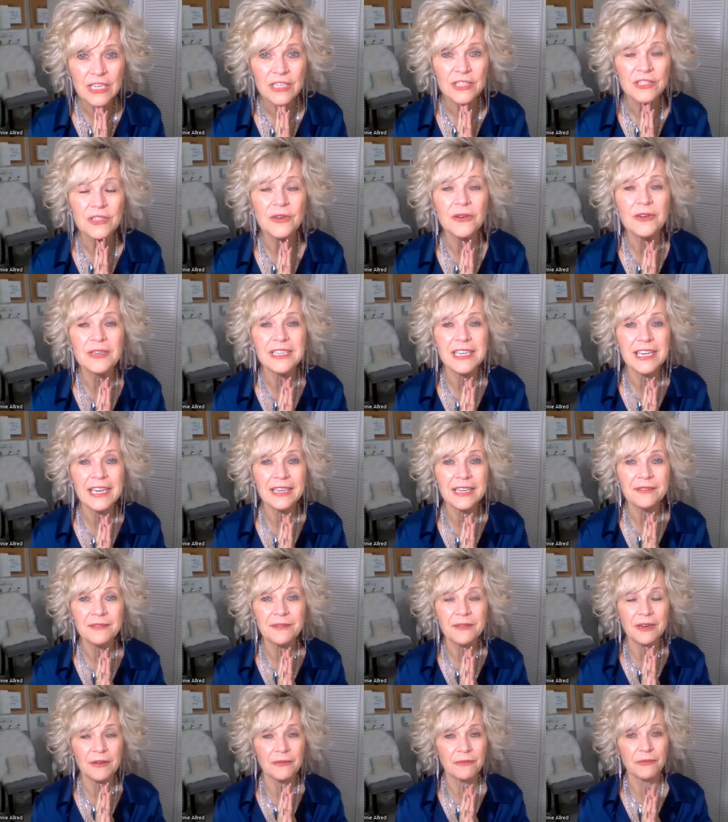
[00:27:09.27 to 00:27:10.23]
So
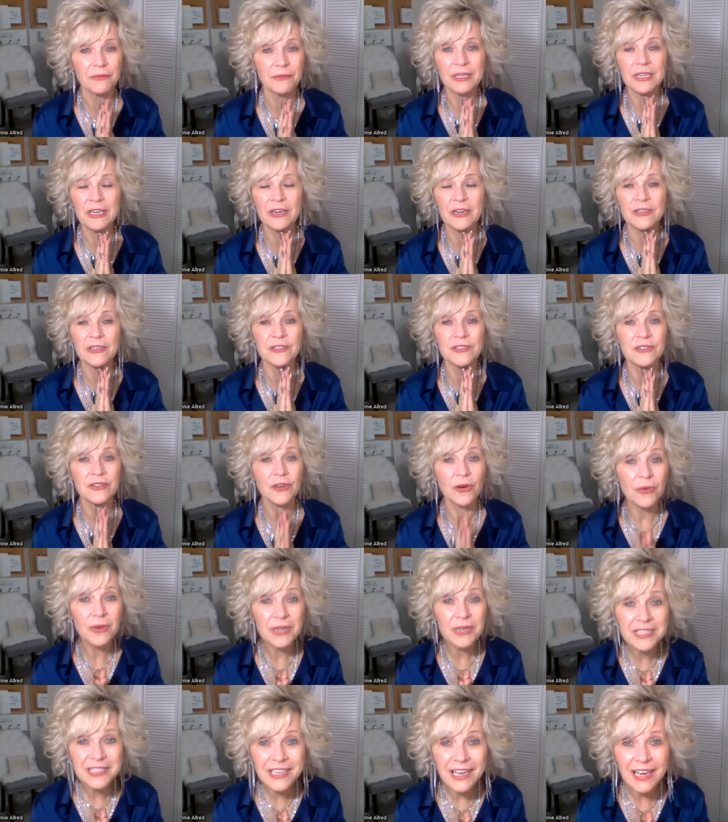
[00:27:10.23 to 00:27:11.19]
again, we are
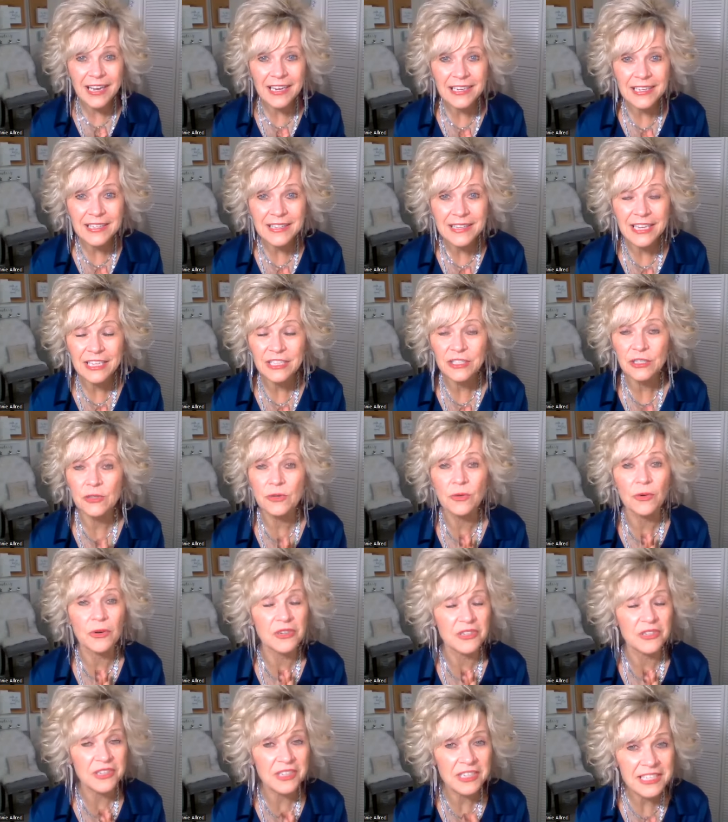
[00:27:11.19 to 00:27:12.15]
so excited that you
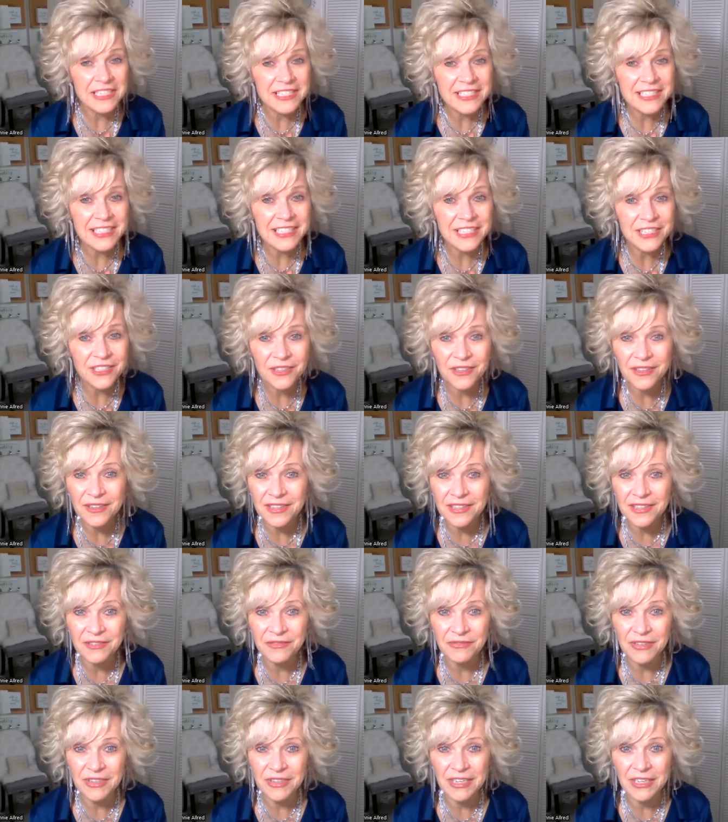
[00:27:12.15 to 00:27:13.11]
are listening to
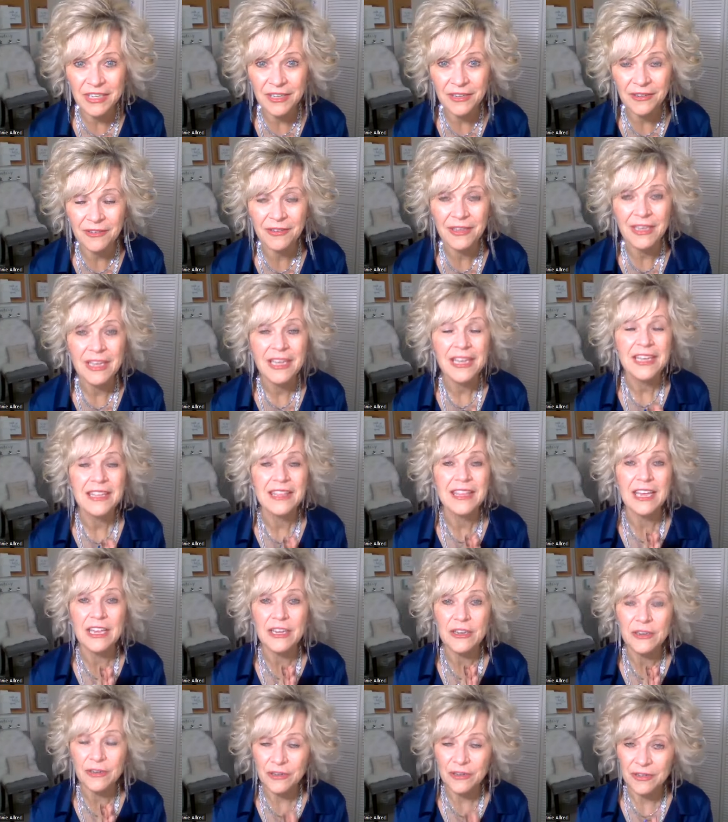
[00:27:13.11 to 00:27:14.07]
this video,
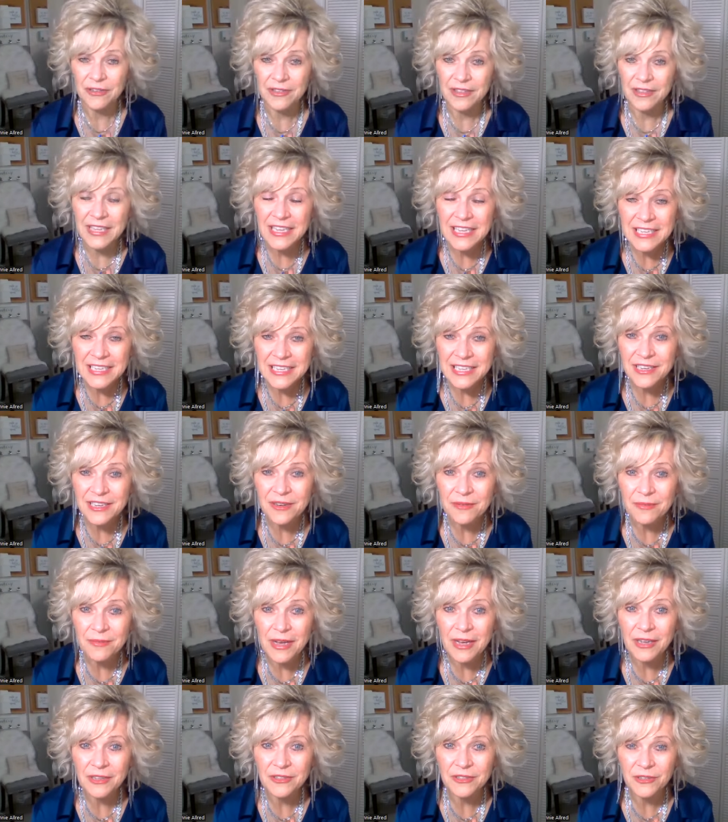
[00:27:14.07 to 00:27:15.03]
that you're thinking
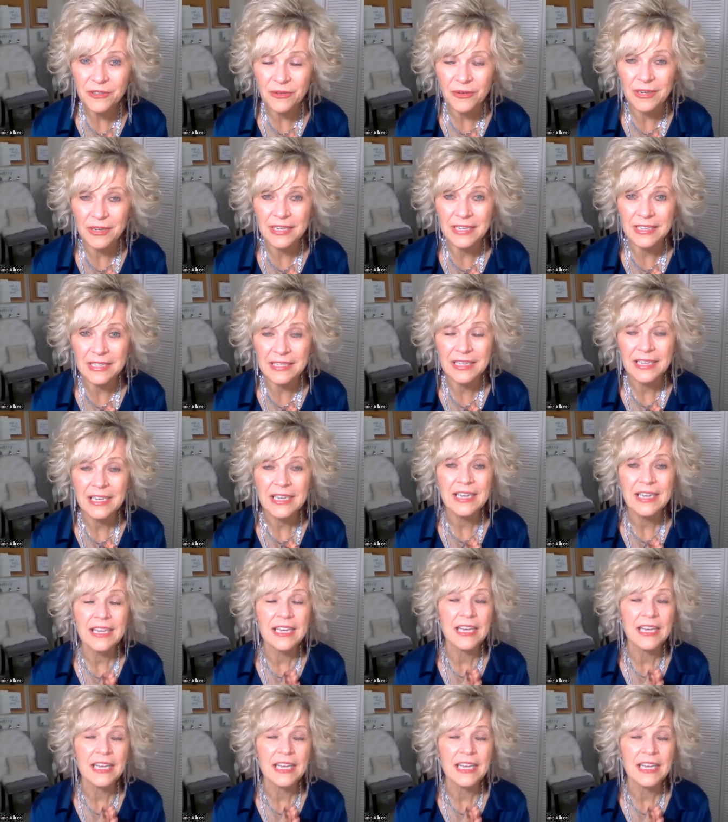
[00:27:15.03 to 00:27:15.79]
about joining,